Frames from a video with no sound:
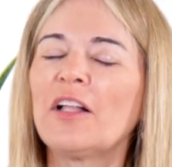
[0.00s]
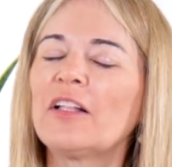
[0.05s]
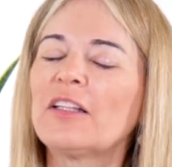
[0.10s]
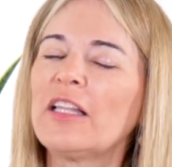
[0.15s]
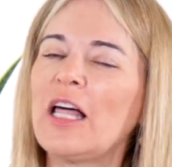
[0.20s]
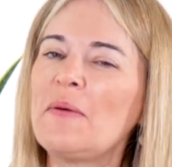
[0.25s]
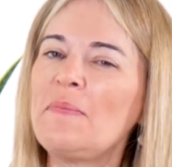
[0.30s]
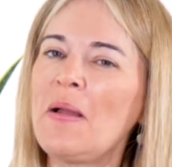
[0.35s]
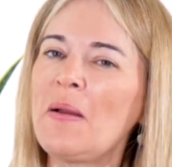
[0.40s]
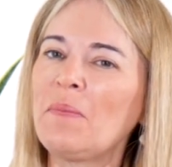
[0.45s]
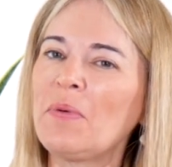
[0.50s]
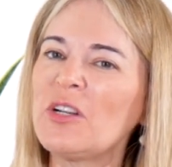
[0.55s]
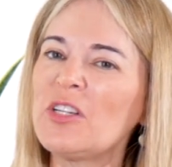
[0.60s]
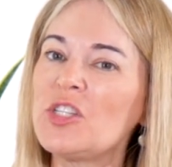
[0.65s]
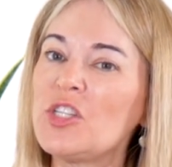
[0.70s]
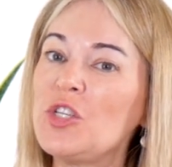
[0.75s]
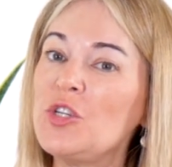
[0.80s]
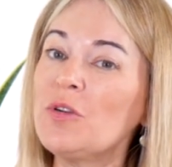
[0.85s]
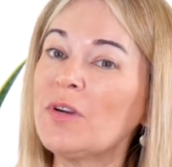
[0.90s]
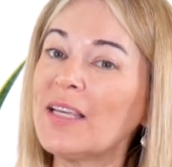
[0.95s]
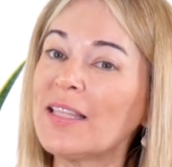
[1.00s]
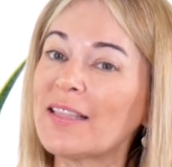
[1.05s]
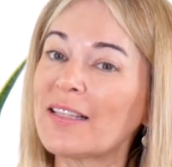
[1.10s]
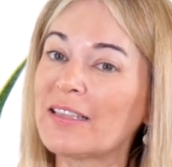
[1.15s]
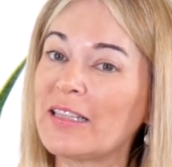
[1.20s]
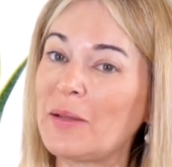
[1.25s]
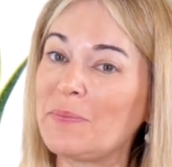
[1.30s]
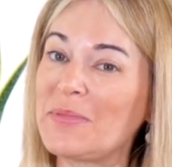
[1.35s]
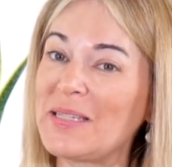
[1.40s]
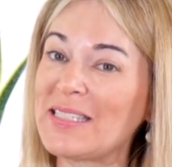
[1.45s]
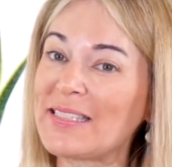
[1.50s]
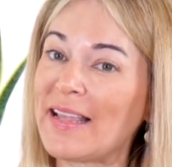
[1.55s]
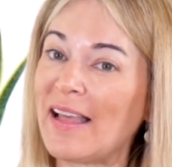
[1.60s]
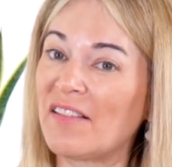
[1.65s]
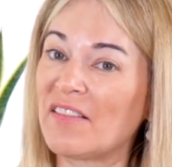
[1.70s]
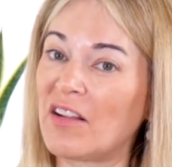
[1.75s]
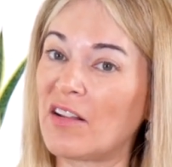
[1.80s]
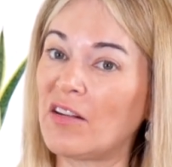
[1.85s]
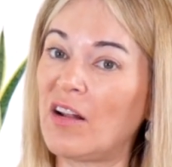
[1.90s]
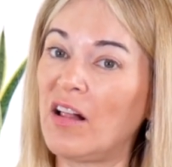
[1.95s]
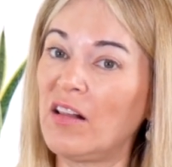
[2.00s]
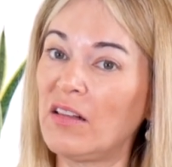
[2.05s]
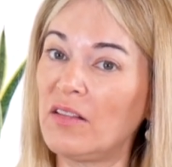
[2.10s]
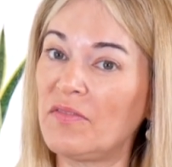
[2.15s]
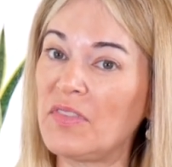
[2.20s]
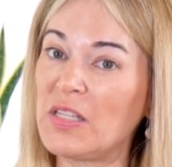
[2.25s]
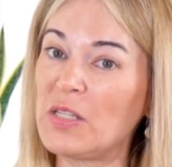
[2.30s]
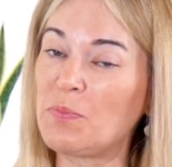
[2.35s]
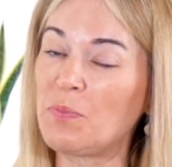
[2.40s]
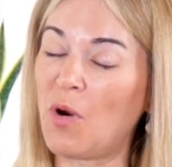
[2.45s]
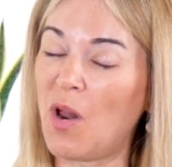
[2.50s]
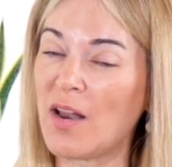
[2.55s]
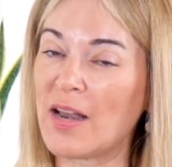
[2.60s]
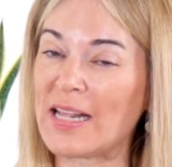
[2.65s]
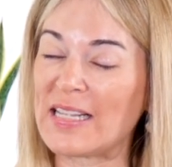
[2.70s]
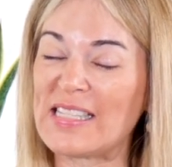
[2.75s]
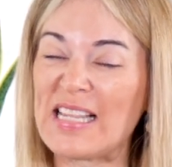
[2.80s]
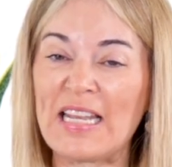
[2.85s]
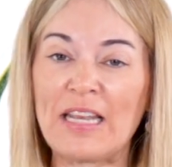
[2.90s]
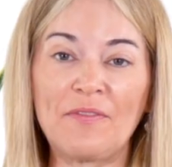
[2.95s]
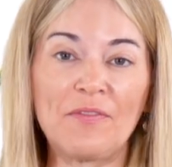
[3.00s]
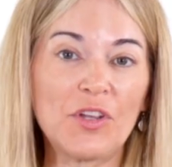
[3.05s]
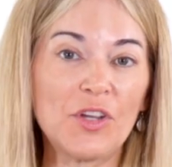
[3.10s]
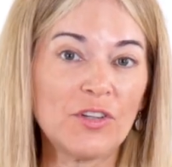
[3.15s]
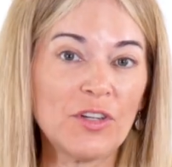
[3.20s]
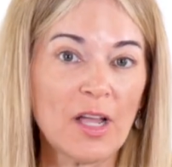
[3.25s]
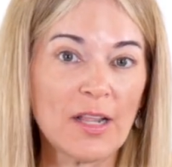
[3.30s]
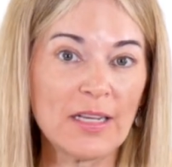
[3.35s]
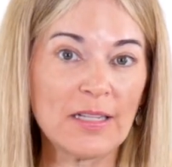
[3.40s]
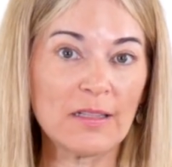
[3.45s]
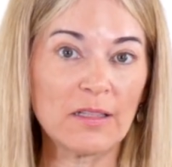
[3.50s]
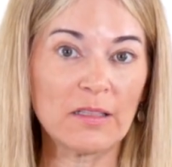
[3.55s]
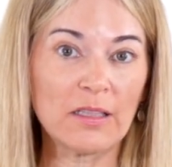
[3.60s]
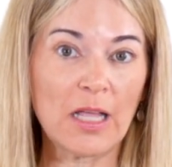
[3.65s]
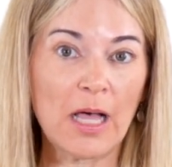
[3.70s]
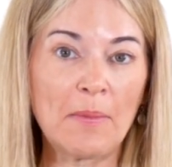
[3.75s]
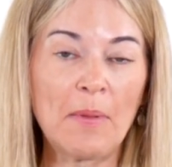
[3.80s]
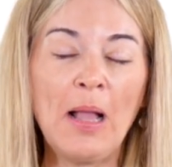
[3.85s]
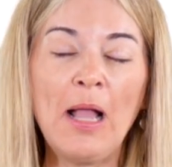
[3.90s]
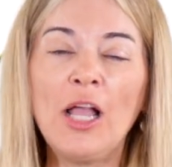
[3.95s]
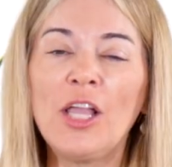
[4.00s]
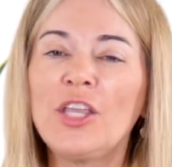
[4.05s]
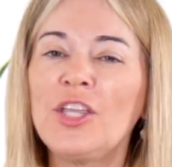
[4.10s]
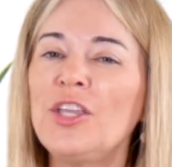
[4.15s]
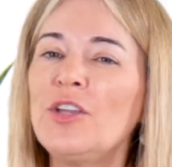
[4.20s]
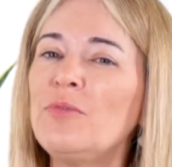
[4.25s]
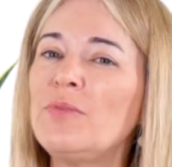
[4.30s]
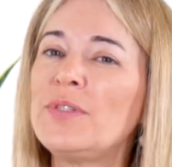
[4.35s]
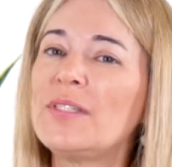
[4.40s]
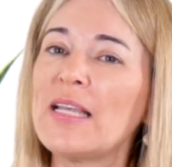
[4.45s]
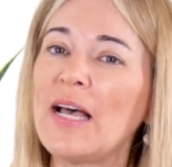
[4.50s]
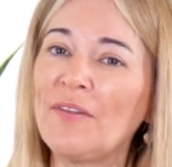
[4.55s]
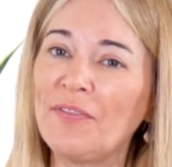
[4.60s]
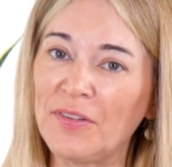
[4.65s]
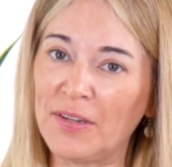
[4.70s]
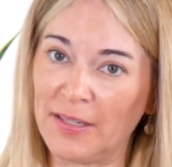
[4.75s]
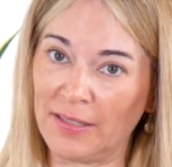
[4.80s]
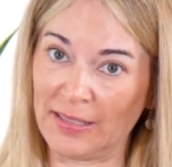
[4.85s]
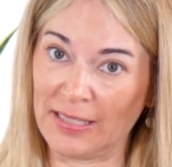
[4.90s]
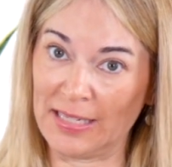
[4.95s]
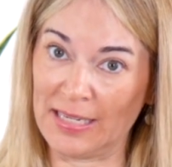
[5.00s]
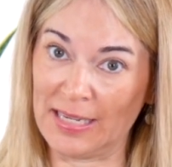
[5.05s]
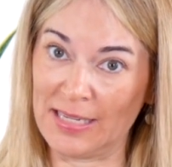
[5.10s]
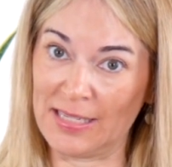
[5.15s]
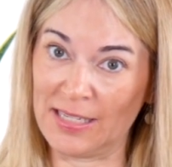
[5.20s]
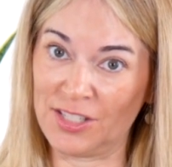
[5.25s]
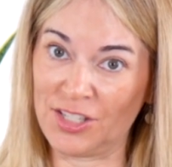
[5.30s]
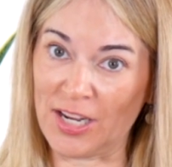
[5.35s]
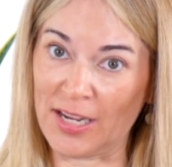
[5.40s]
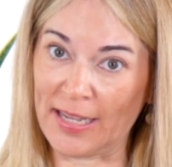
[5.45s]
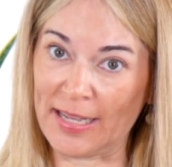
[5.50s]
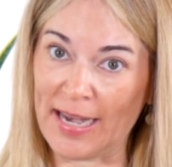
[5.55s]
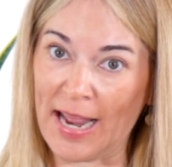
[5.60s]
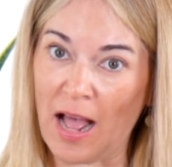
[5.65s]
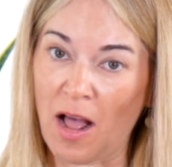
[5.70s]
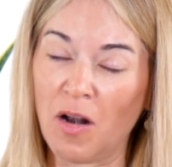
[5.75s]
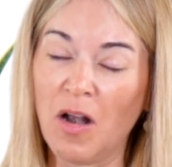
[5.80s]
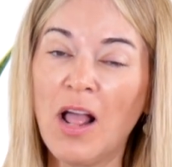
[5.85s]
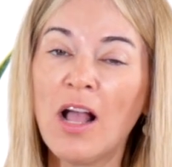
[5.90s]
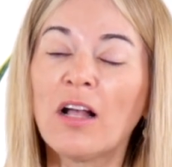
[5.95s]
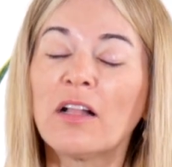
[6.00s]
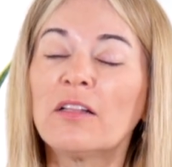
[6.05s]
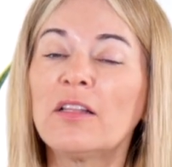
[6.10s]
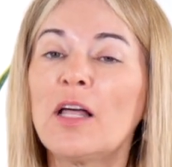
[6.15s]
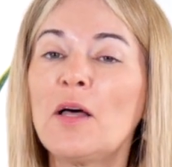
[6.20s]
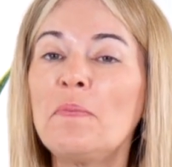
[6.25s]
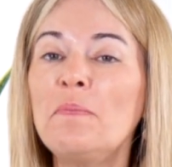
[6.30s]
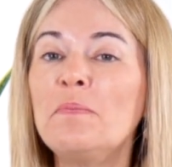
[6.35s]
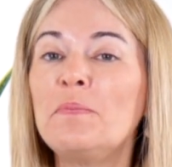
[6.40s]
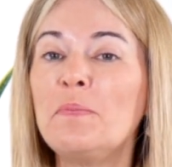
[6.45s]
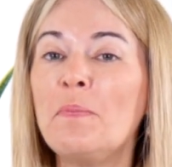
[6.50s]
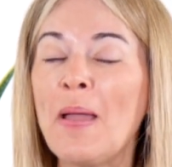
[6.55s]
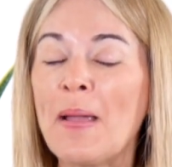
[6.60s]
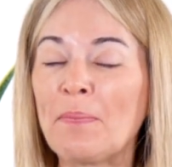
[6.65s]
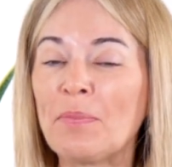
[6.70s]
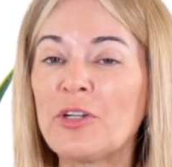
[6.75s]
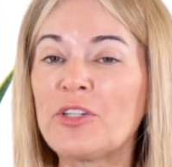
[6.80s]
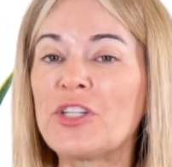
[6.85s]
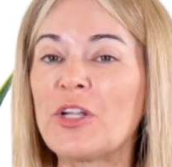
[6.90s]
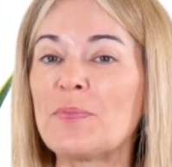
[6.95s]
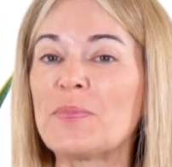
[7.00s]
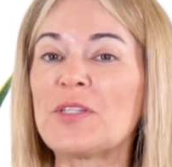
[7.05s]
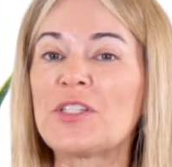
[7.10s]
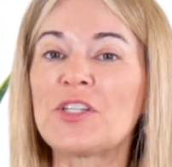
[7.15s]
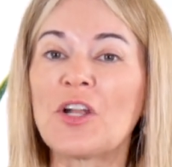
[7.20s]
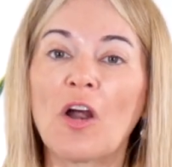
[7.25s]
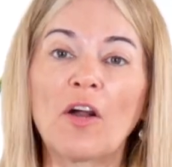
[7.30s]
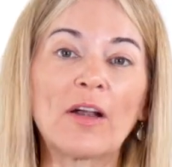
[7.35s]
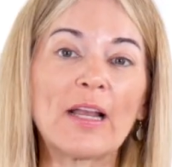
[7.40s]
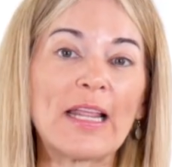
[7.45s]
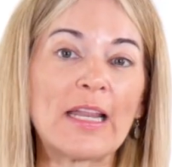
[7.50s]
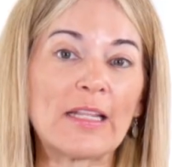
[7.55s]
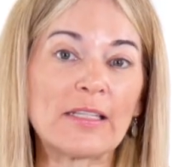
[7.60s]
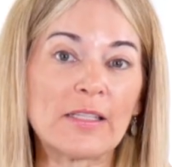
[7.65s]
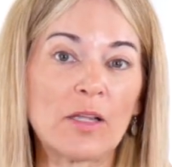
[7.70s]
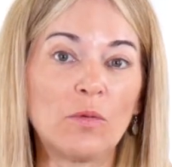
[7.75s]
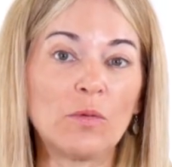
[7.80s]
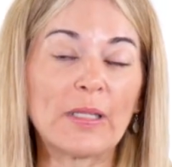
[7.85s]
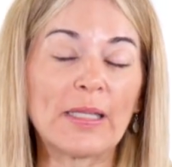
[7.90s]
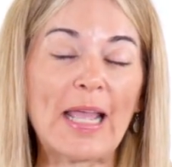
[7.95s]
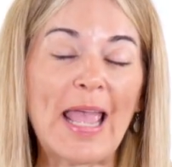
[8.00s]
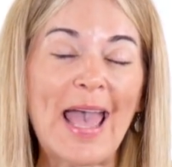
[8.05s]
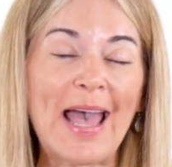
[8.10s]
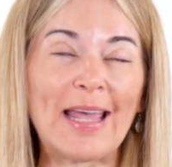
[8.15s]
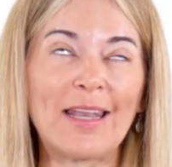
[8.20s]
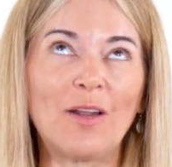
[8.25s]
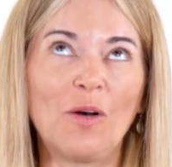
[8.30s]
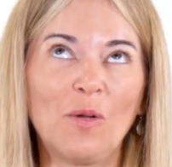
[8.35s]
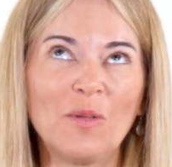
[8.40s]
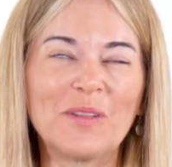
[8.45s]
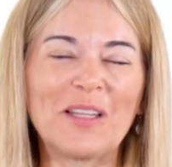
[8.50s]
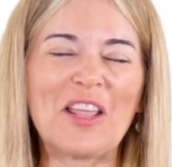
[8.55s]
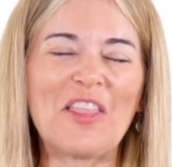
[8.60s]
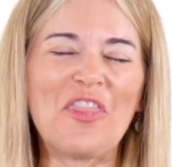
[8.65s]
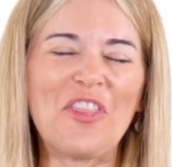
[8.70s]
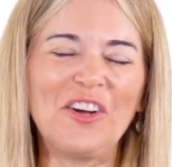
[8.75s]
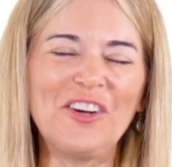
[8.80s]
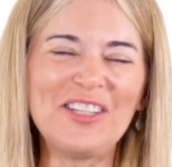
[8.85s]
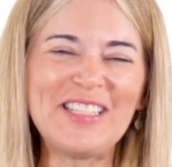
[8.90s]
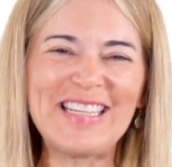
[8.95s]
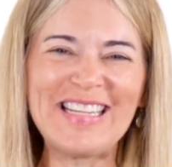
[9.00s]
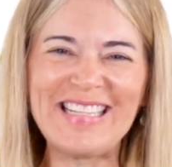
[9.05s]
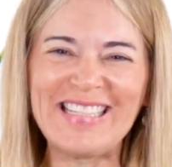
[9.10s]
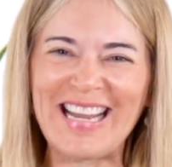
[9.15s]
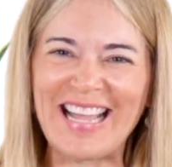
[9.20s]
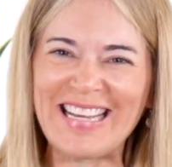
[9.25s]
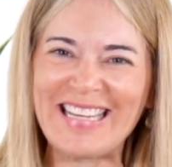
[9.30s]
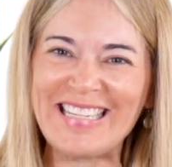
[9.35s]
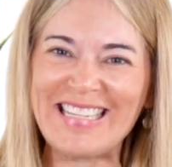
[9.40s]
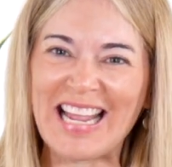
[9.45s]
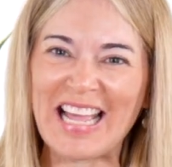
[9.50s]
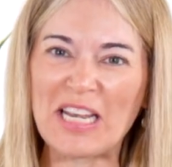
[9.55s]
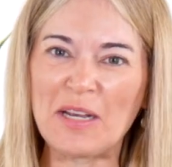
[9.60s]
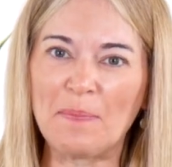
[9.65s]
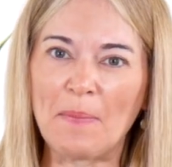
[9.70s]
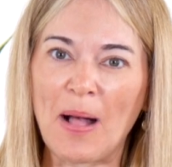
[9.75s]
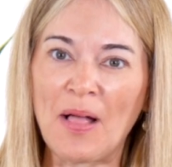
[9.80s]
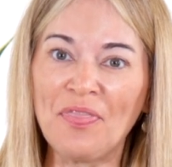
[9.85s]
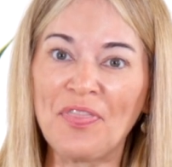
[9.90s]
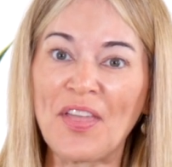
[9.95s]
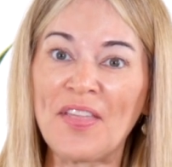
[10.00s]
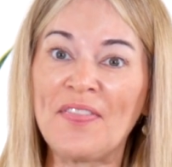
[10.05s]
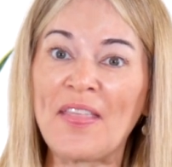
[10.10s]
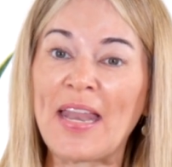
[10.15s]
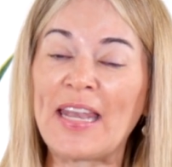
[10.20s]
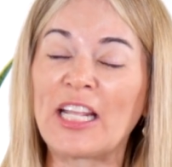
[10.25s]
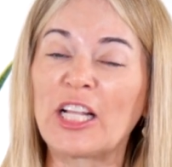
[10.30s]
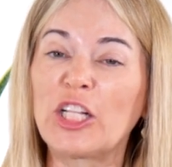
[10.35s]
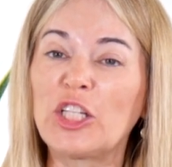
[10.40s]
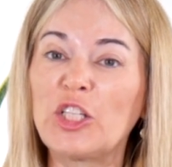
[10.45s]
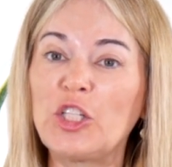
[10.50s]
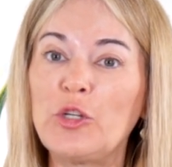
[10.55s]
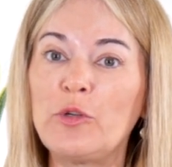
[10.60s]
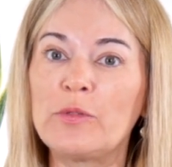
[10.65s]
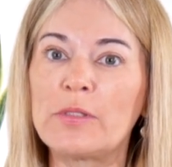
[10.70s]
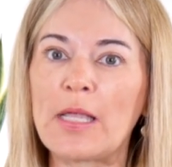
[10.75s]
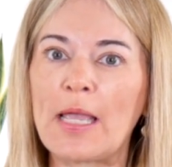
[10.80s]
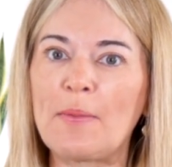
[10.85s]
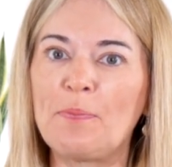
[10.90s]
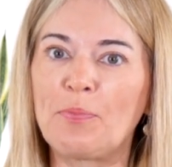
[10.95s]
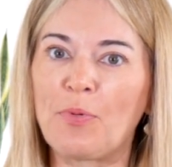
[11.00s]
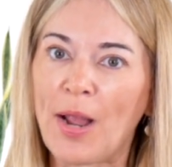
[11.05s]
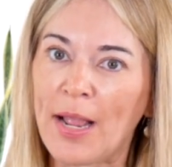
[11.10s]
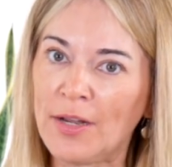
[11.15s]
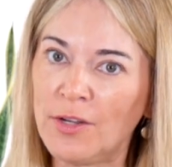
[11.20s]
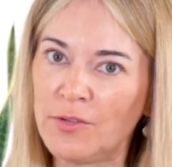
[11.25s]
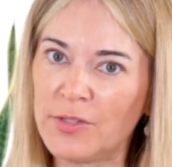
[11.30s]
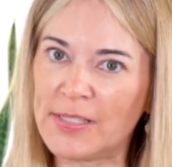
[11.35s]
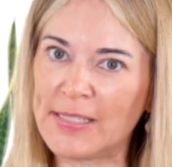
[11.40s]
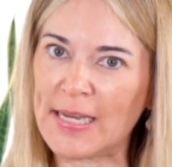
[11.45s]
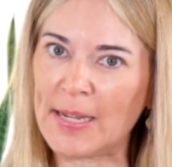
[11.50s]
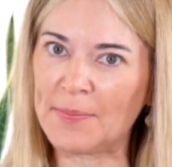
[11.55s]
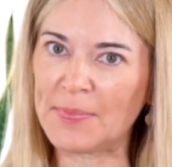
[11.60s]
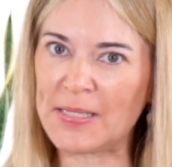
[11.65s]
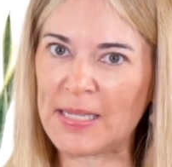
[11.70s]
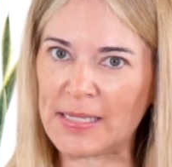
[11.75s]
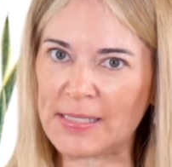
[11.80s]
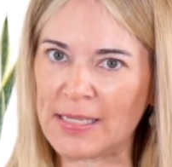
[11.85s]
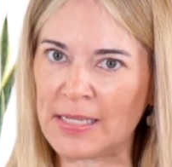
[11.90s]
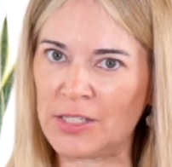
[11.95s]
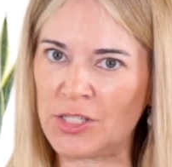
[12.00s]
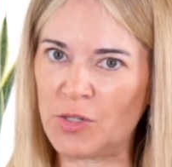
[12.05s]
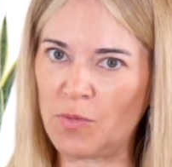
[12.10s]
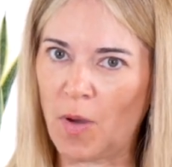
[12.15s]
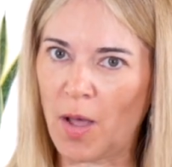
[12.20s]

Club members, you get the club discount on all of these products. And if you're not in the club, you definitely need to check it out. Club membership start is only at only $13.99 a month, and that includes a brand new stamp set sent to you